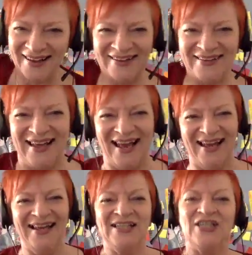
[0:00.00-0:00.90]

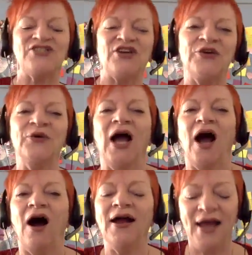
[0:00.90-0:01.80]
Okay, so
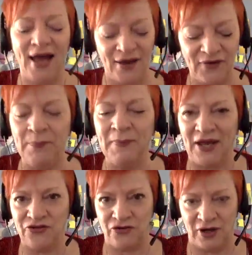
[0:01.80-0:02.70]
I have a
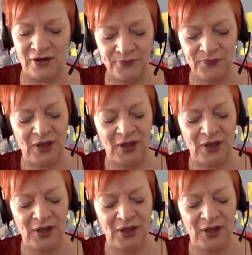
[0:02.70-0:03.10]
mantra,